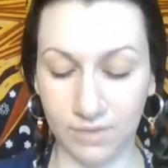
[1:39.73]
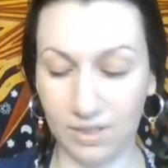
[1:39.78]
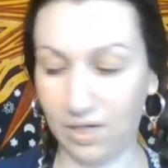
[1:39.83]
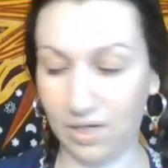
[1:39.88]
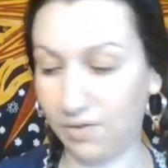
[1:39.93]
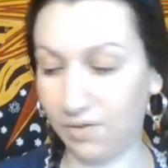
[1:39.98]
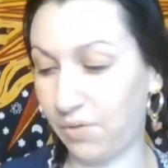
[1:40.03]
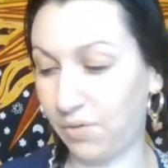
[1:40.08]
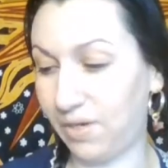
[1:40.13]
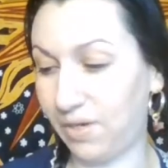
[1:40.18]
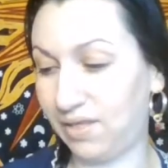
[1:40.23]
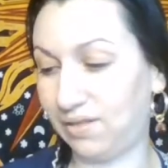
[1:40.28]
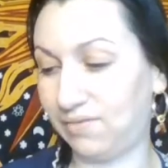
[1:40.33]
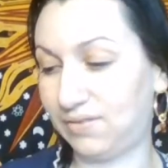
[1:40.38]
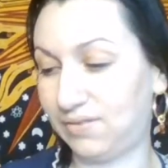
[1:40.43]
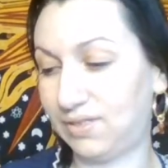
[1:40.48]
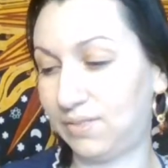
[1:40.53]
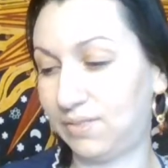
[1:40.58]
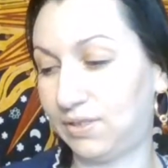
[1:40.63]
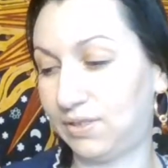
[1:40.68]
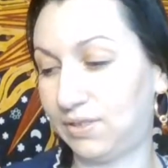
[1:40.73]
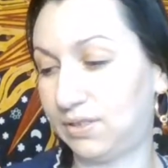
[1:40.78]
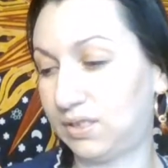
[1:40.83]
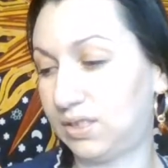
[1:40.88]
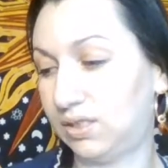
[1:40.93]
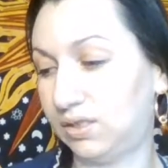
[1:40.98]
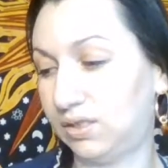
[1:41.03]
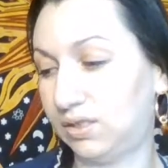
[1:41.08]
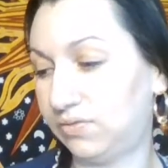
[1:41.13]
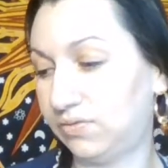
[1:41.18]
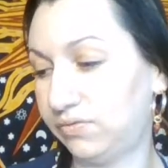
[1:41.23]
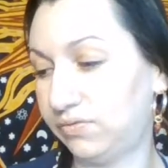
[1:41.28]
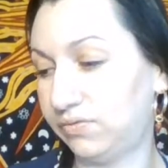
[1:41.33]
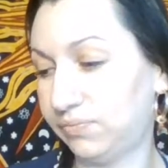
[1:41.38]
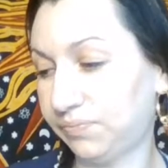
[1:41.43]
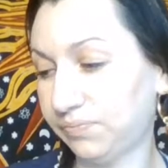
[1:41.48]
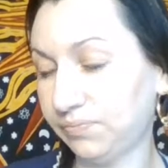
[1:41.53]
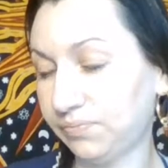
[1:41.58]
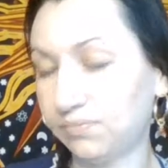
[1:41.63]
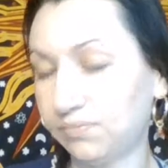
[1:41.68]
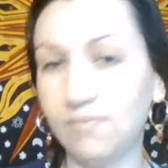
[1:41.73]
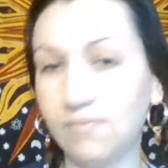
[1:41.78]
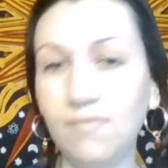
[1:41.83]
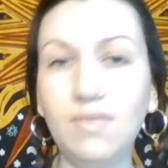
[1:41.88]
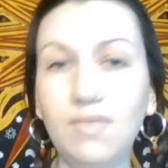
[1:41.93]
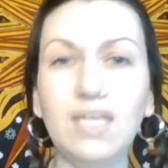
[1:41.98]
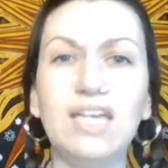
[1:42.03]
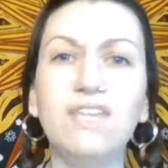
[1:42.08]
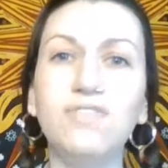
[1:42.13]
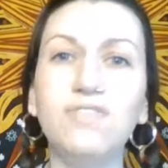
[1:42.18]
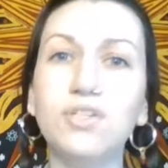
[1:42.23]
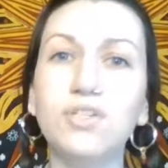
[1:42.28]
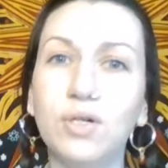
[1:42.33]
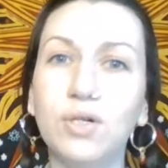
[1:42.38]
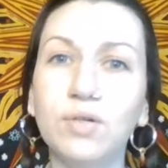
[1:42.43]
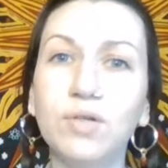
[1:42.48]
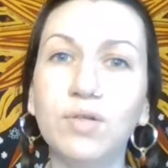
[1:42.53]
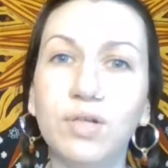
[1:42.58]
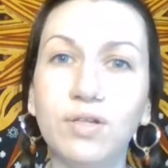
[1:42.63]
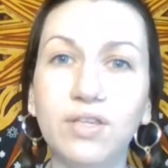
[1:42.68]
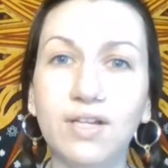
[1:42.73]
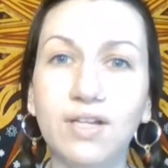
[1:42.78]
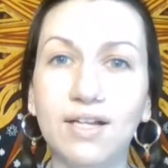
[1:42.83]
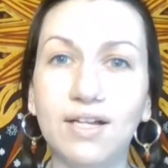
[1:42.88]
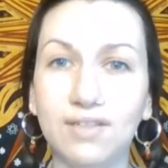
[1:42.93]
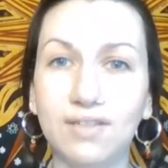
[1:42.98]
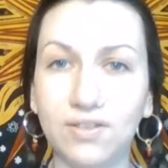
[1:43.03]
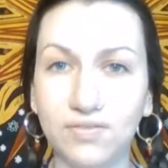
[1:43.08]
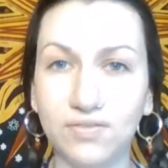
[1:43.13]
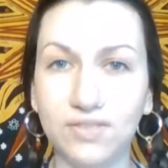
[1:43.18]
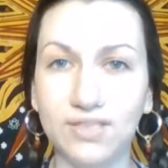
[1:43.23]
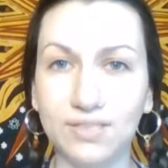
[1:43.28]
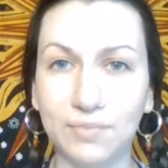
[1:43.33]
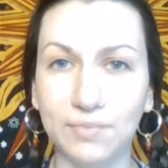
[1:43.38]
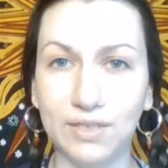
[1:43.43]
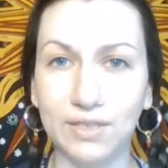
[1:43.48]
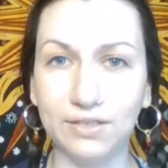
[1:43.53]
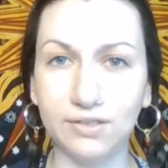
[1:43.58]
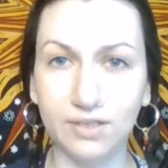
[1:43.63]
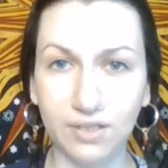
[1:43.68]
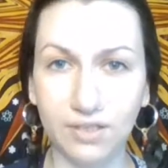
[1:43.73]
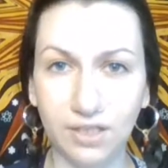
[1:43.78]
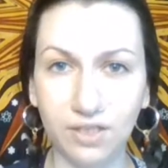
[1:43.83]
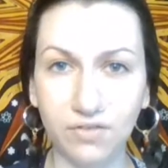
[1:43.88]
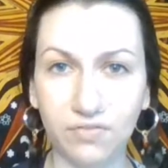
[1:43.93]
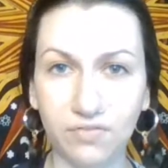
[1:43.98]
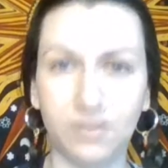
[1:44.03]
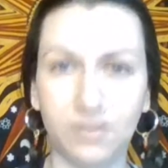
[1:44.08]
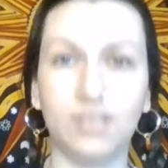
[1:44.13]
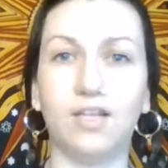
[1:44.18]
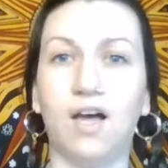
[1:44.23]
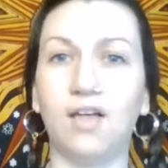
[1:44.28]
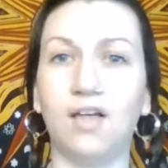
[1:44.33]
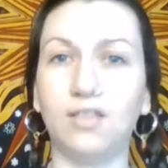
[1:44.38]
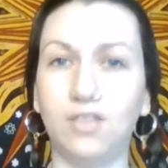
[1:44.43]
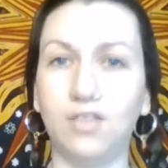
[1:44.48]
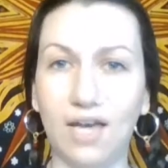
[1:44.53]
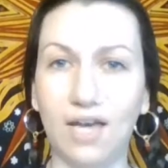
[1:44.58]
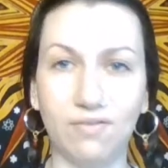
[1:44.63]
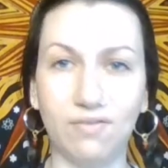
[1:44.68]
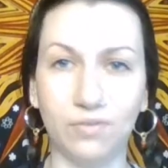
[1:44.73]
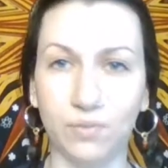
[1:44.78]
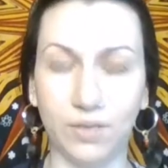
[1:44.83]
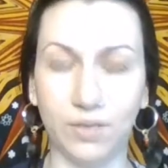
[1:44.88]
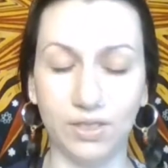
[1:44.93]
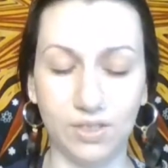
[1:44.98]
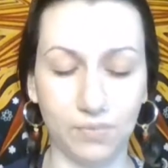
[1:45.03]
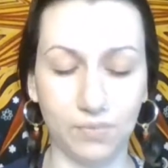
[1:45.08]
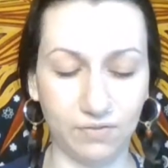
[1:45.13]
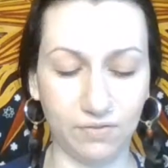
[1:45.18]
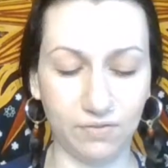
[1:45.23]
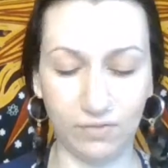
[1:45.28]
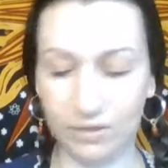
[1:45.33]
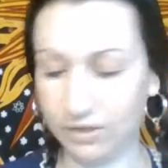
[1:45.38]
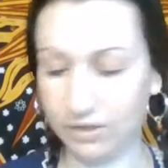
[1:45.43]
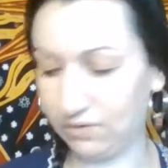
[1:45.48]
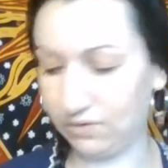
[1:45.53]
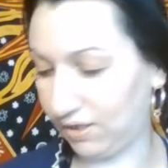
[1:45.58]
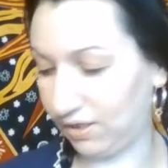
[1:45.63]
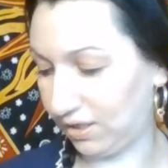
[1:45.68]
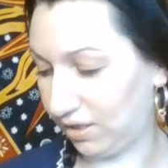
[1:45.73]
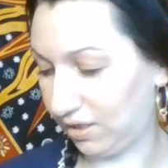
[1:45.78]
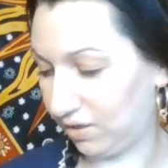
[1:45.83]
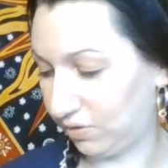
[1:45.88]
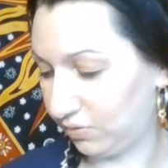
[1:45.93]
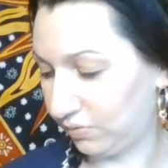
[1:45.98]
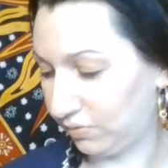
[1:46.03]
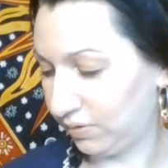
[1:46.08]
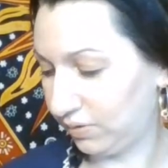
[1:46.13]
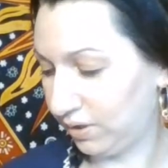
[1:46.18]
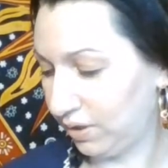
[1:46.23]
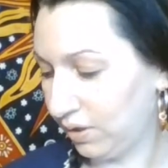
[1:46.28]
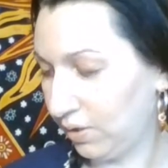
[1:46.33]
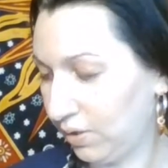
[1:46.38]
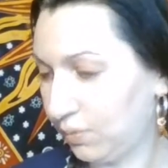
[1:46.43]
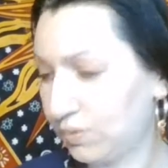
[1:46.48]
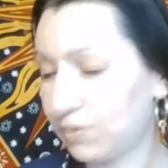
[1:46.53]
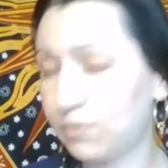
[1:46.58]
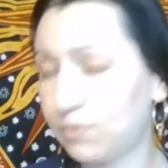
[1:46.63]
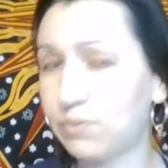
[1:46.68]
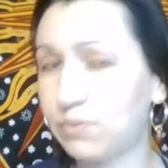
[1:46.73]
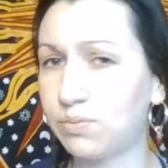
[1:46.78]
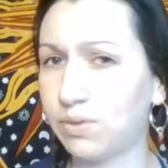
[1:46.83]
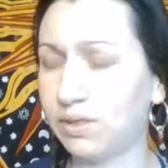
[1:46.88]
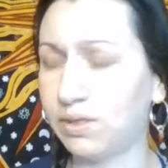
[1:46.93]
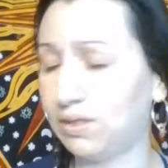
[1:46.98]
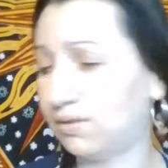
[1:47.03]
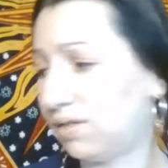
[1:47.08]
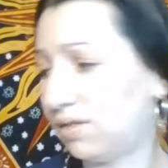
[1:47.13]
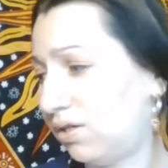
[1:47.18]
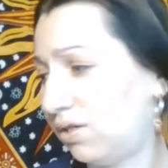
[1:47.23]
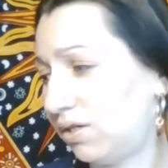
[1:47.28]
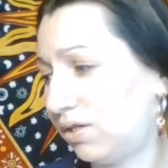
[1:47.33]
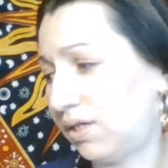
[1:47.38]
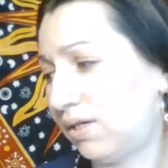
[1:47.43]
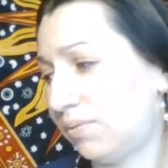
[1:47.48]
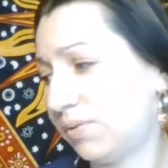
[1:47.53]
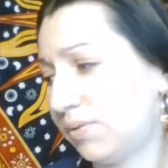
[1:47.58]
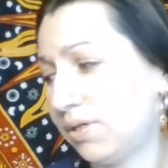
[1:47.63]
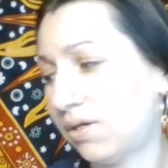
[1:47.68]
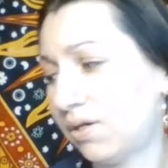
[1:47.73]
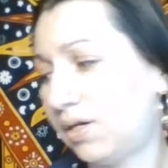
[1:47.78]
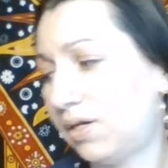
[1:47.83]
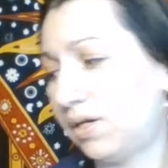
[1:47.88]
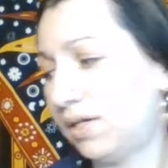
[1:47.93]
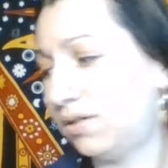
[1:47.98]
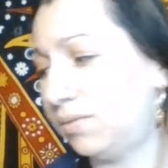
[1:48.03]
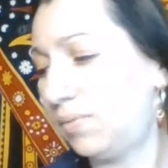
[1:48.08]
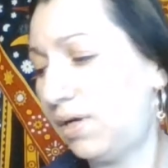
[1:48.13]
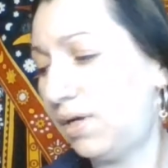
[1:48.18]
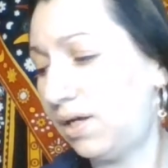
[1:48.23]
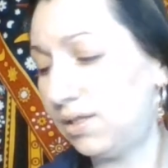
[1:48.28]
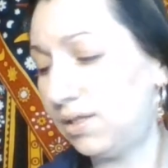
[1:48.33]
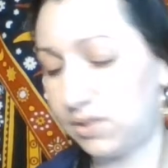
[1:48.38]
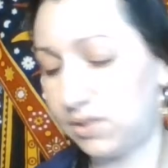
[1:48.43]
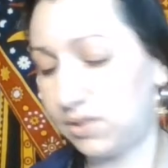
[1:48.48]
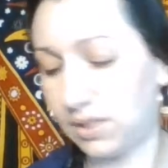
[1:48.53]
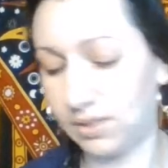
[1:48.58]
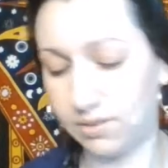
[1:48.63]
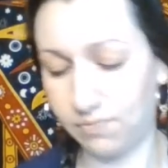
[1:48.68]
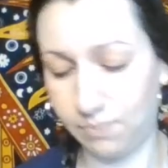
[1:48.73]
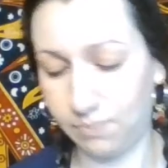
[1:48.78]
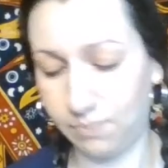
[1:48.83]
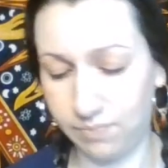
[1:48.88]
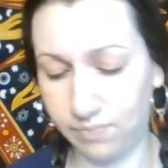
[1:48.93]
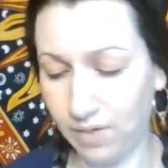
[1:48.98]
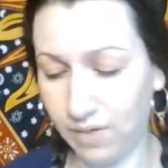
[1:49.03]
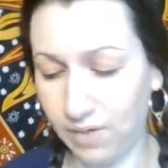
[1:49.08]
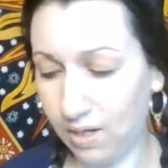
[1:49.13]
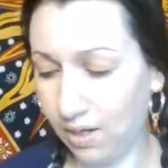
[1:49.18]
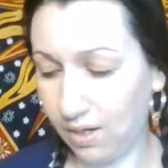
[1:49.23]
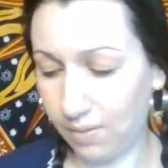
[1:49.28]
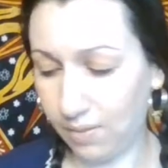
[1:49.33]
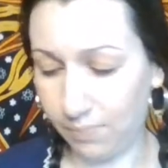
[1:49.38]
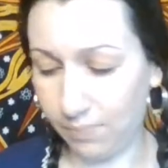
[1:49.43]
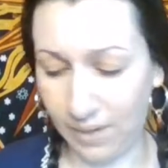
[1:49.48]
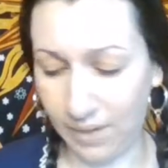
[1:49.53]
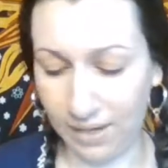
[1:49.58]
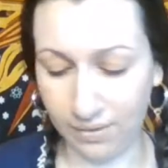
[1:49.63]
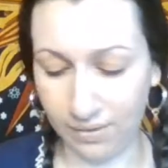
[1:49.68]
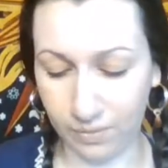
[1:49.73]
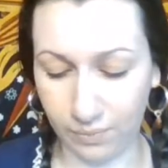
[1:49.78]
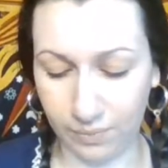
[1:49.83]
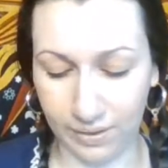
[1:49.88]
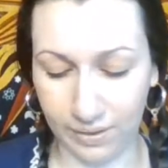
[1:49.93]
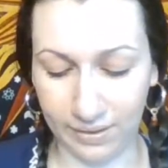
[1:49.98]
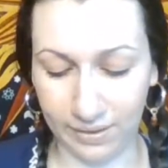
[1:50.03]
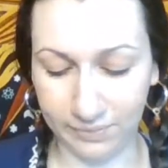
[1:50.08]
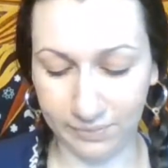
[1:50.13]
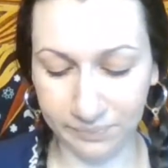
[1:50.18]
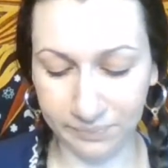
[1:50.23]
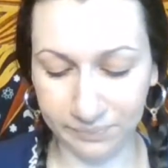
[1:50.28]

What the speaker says: know I love to smell stuff. If you don't know that I love to smell stuff, then you haven't watched my first video, which was really long, and I'm going to go ahead and apologize, by the way.